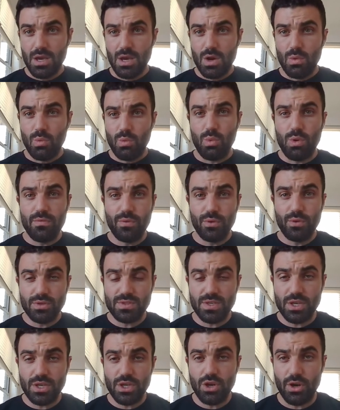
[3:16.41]
What we've
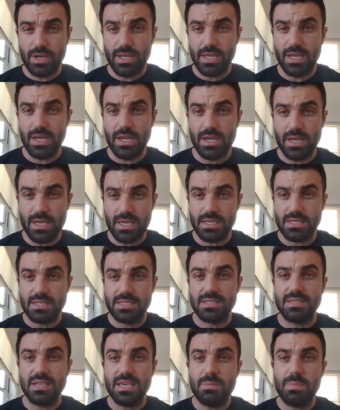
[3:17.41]
also got here is
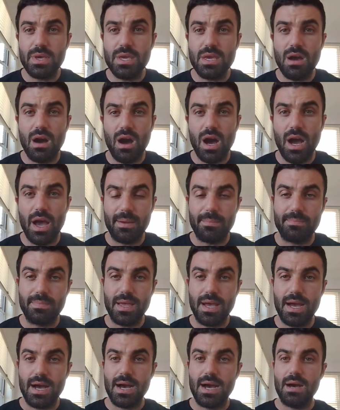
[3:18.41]
CPI.
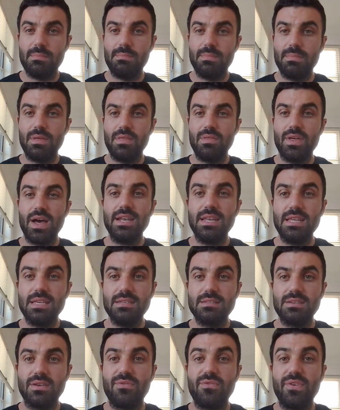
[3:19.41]
That
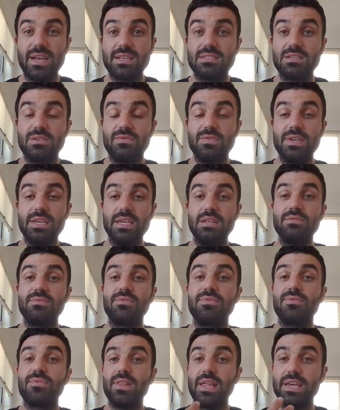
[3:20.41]
is effectively
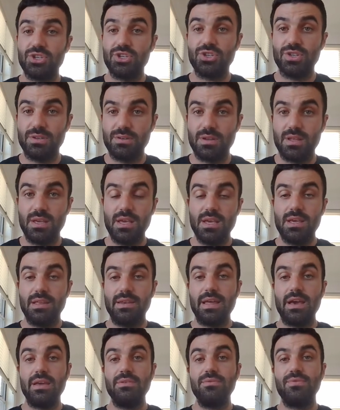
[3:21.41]
inflation.
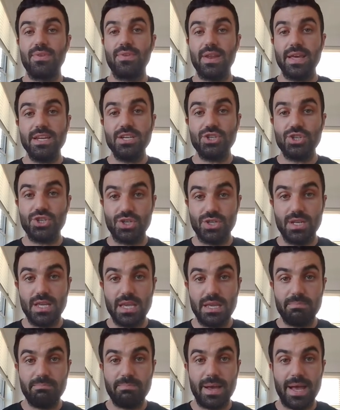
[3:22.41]
Now, inflation
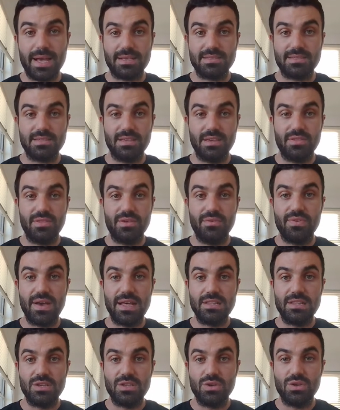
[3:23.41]
impacts the
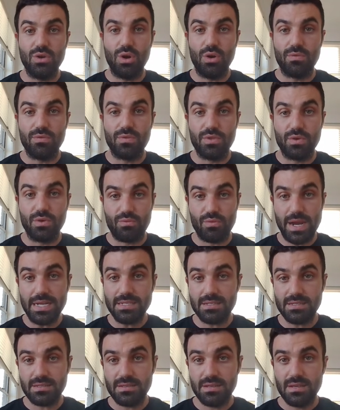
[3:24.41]
value of the
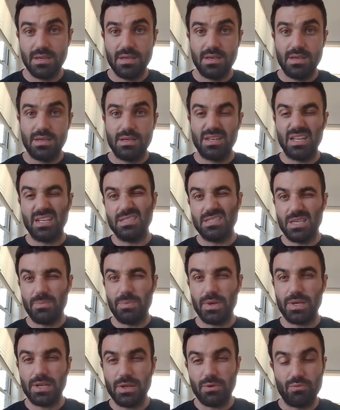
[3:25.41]
rent. Now,
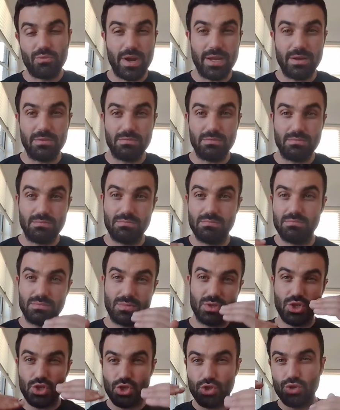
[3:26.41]
typically rent
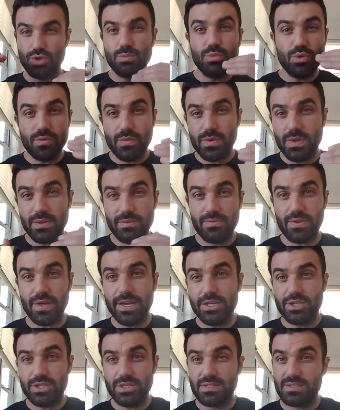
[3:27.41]
should move with
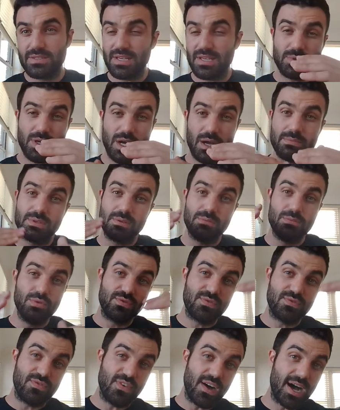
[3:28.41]
inflation. Sometimes it
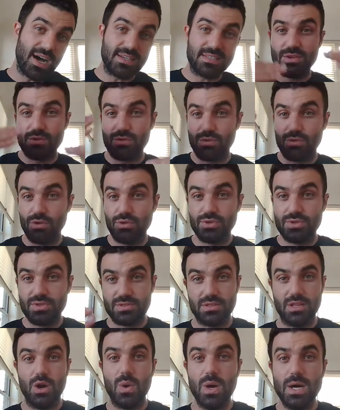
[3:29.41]
moves faster or
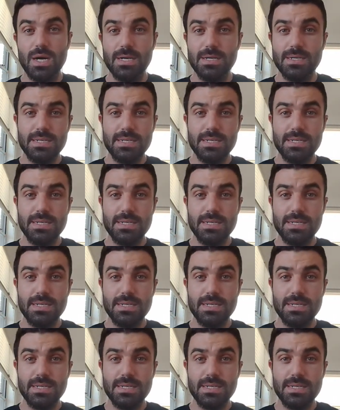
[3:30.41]
slower.